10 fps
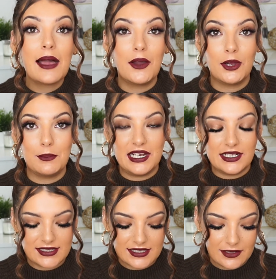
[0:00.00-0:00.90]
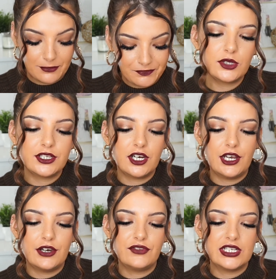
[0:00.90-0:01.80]
amazing. One that I
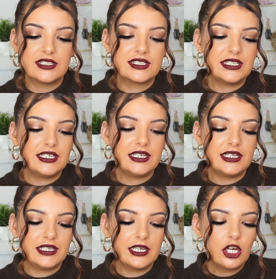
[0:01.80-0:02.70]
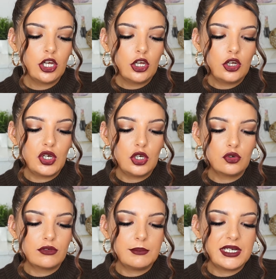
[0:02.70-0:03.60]
love is the
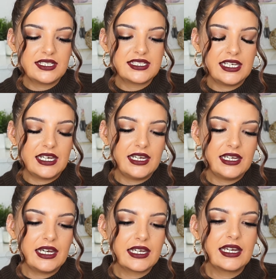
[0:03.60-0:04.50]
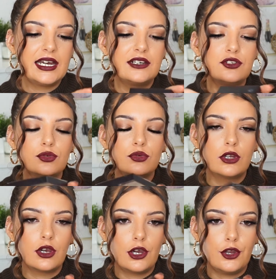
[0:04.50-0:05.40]
Mercier Candle
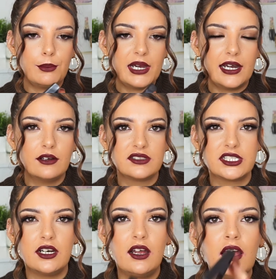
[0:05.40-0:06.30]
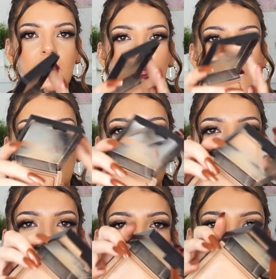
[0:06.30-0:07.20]
Glow Powder.
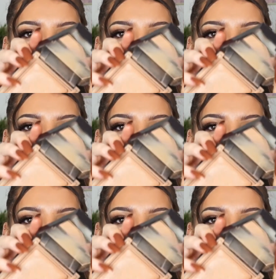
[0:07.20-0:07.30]
Like